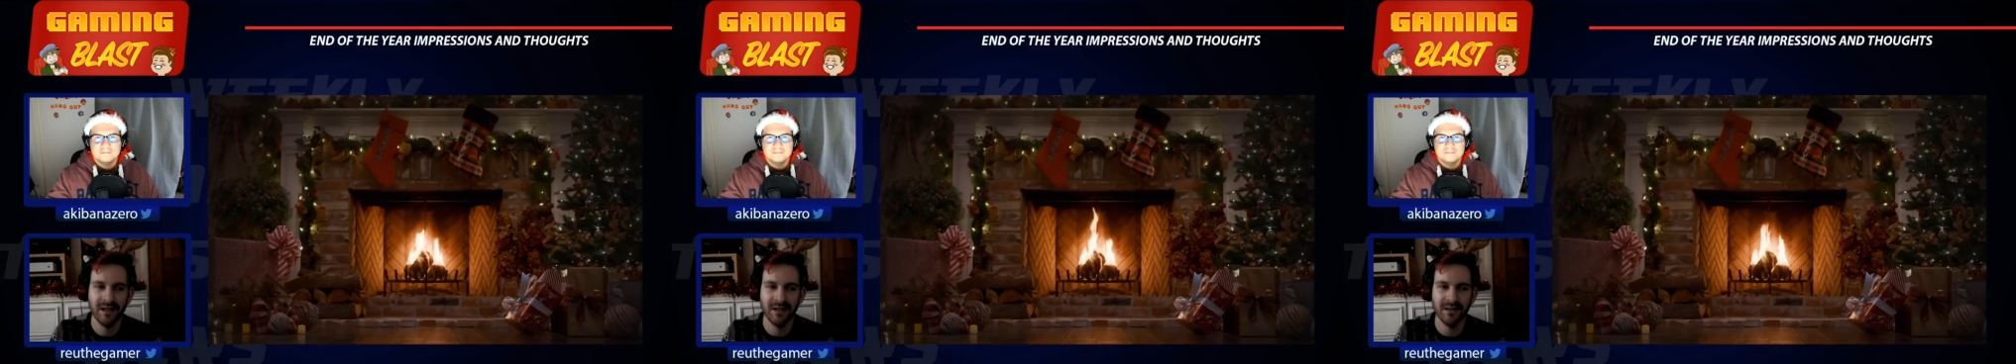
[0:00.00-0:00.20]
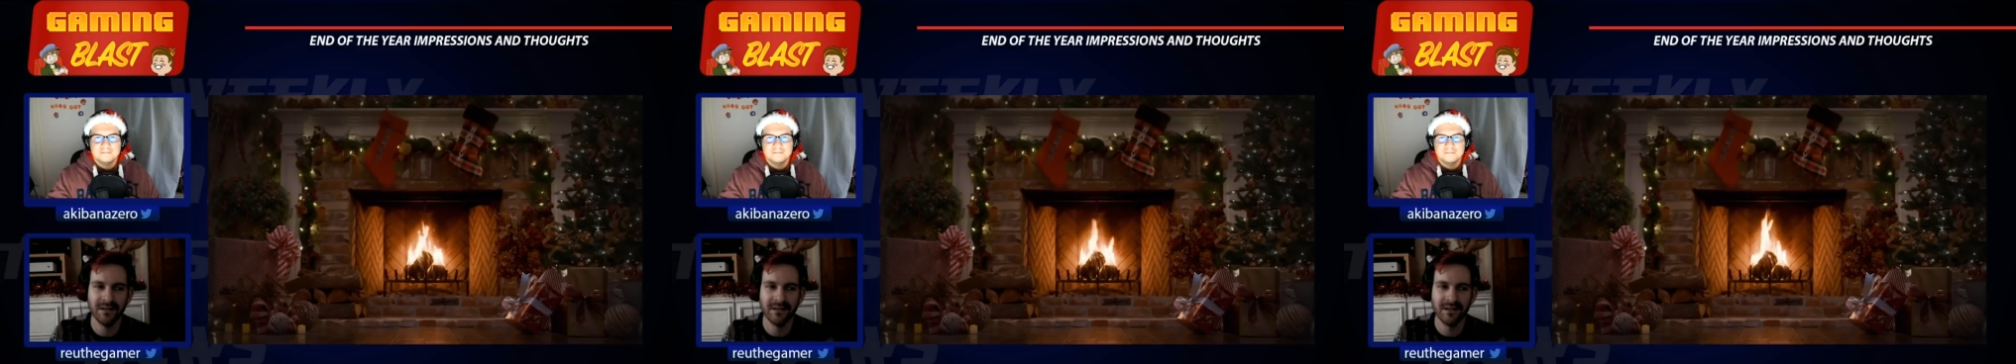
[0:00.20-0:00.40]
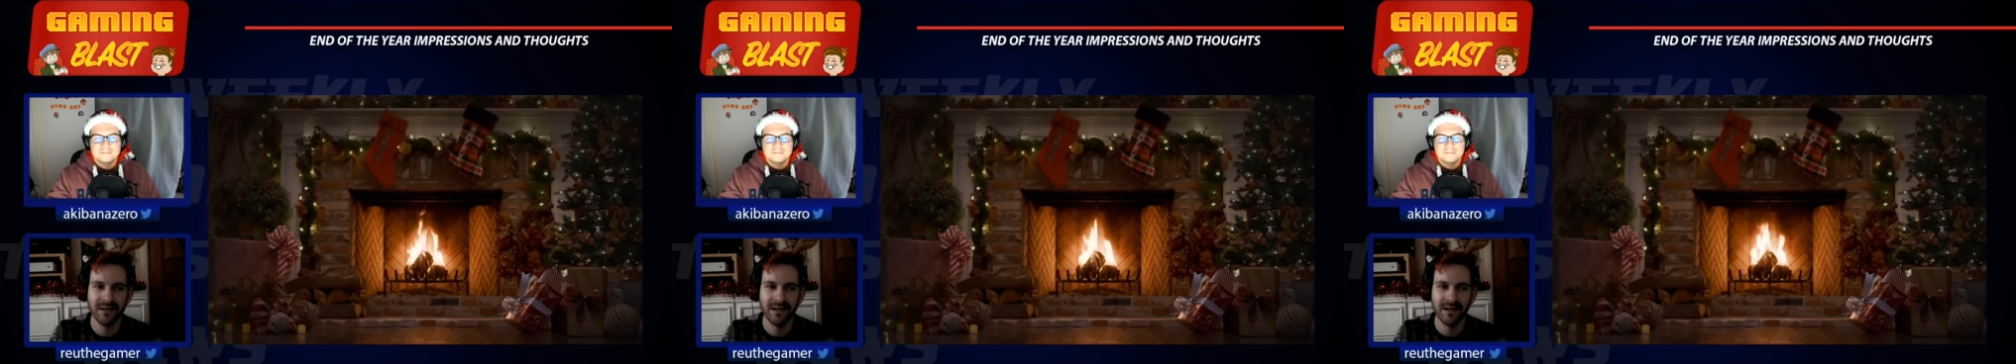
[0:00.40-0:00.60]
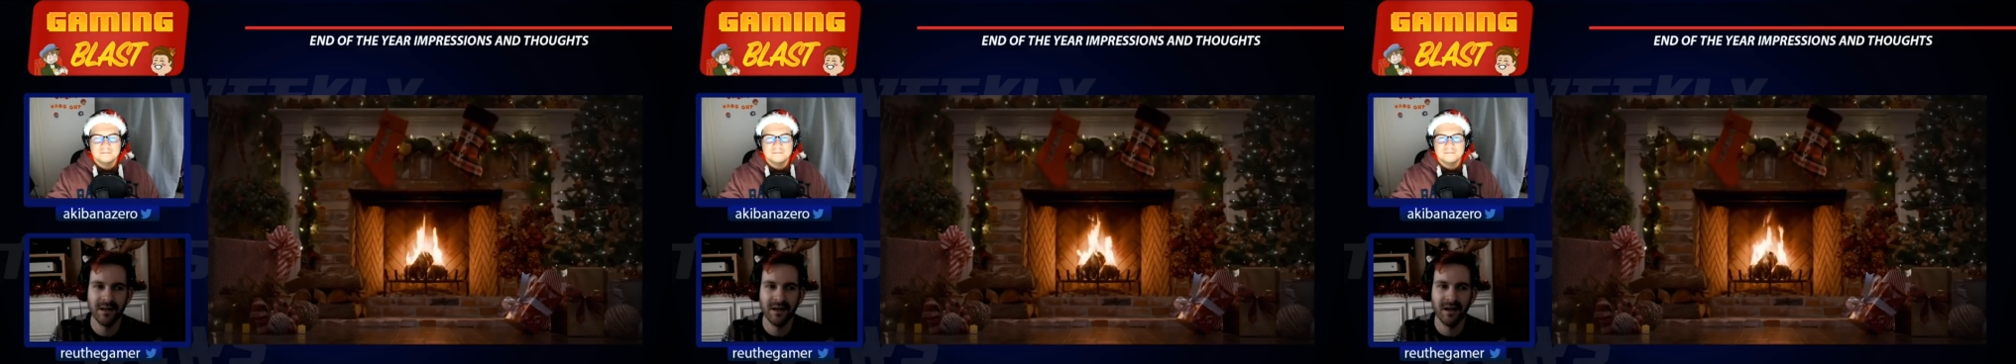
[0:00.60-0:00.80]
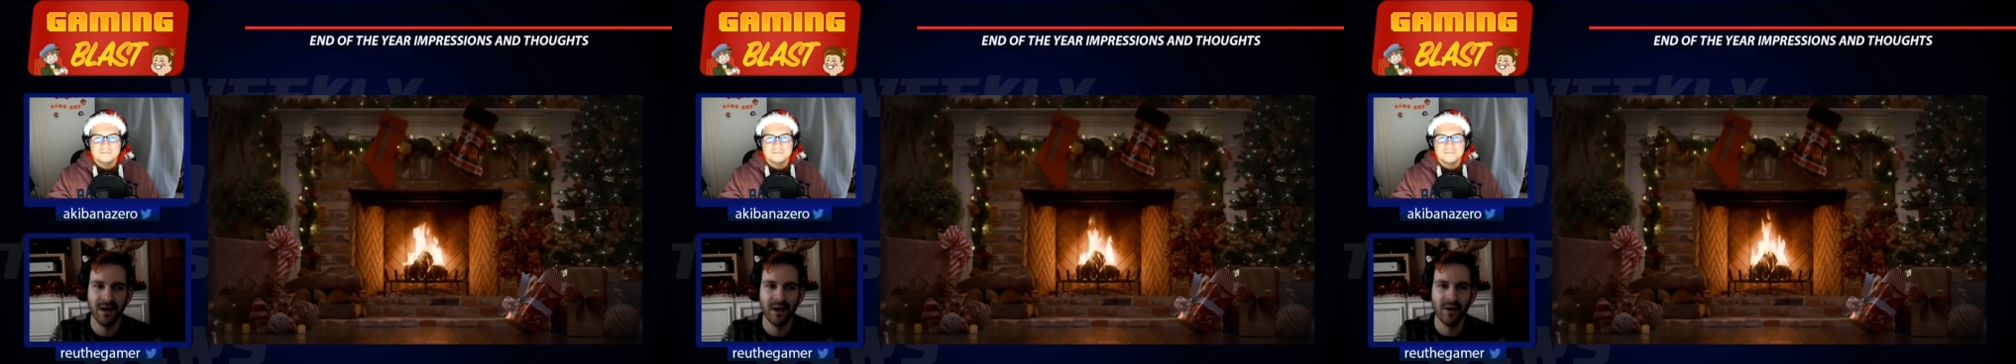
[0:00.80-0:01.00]
is
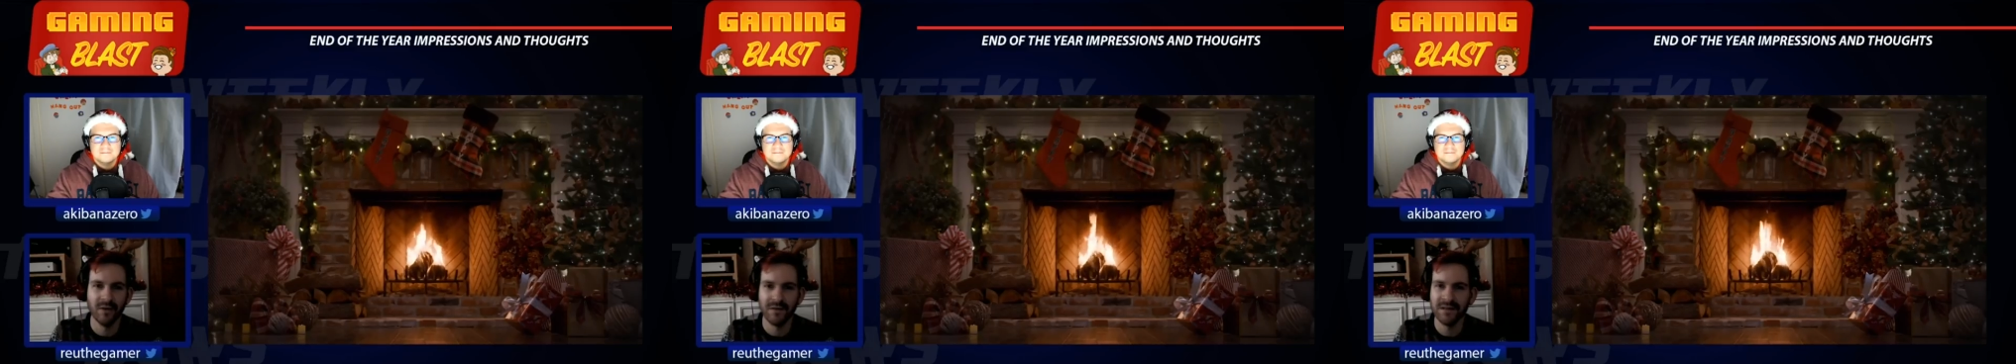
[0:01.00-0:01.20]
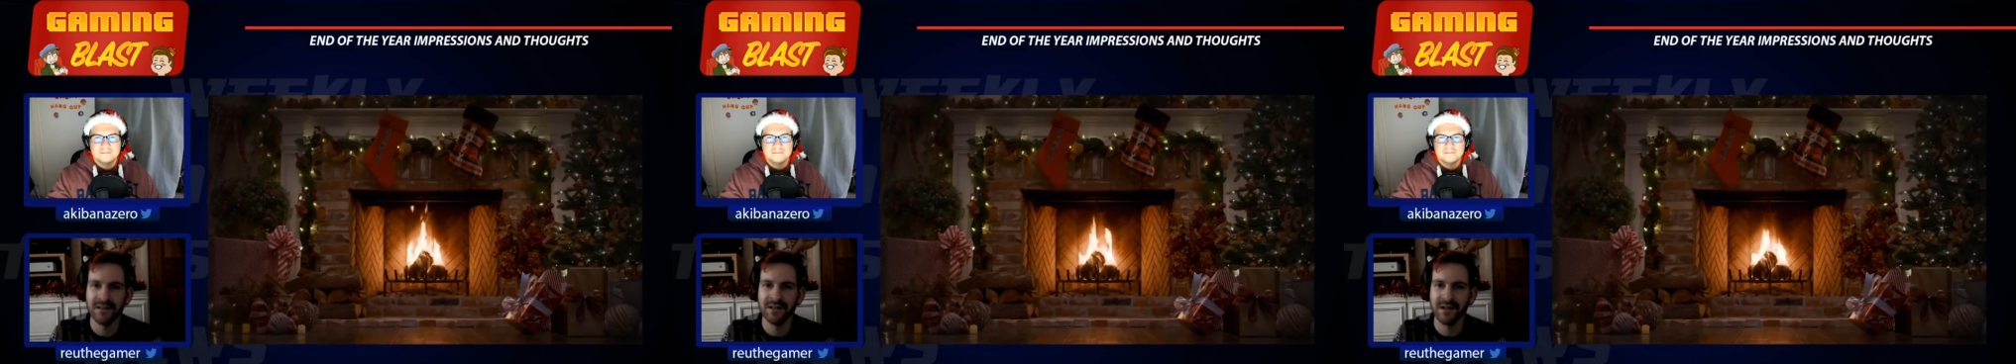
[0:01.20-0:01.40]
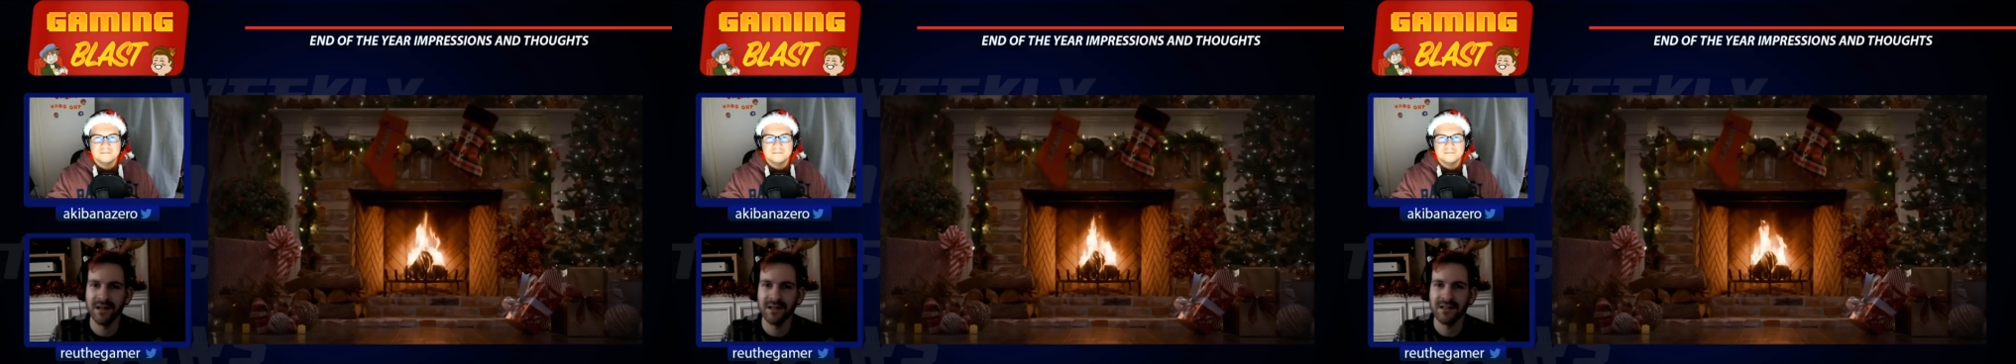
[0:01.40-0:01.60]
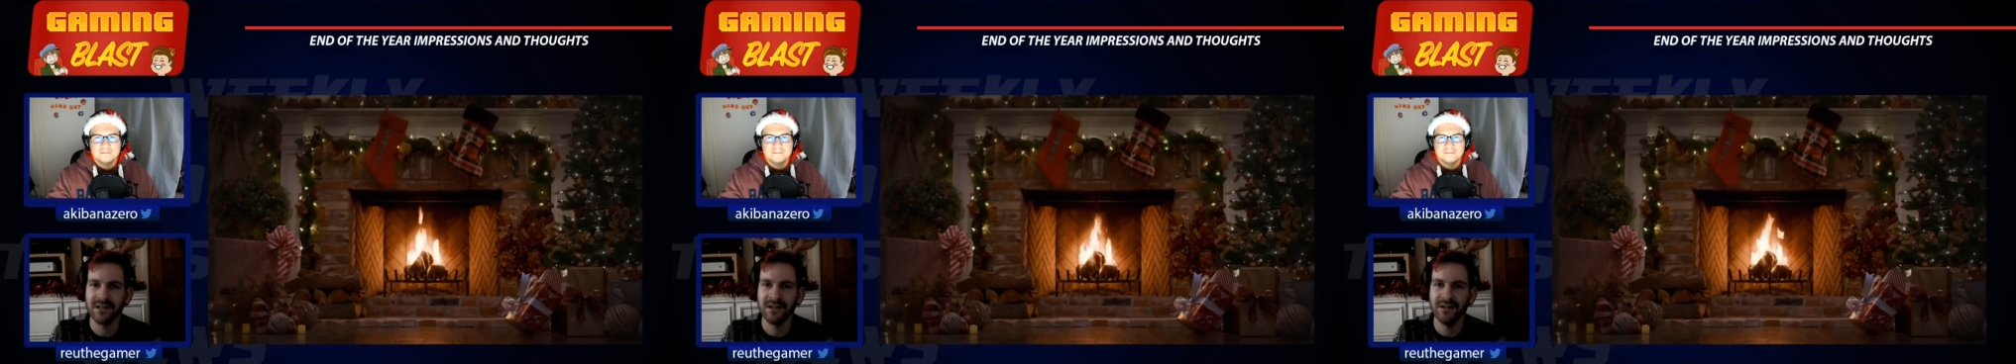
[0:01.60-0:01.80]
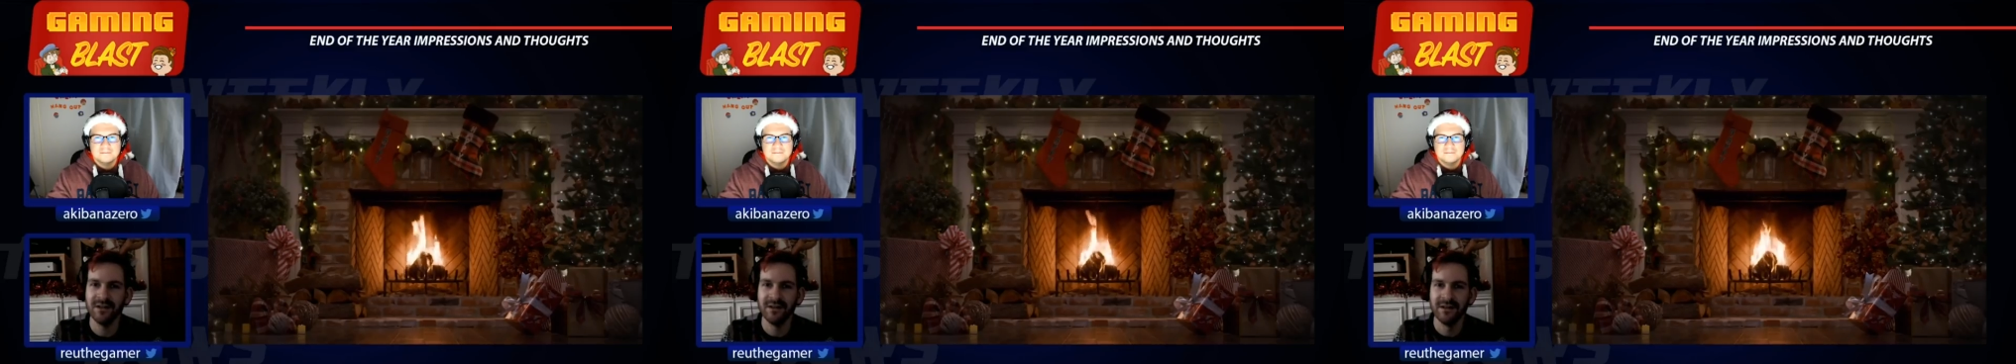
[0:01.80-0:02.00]
over-designed
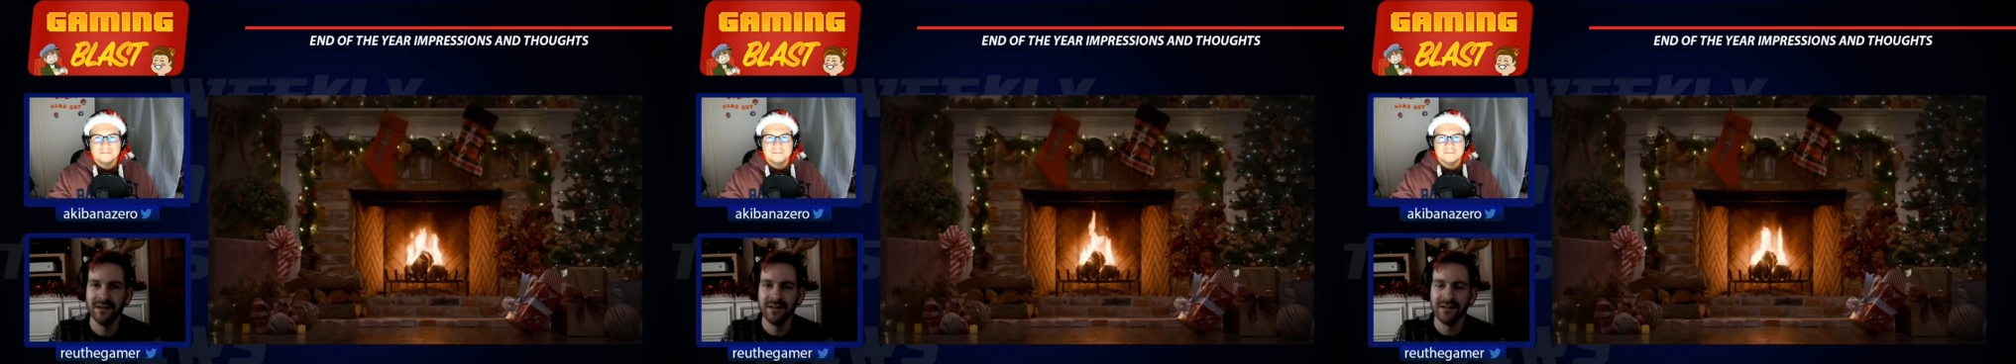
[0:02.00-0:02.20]
too.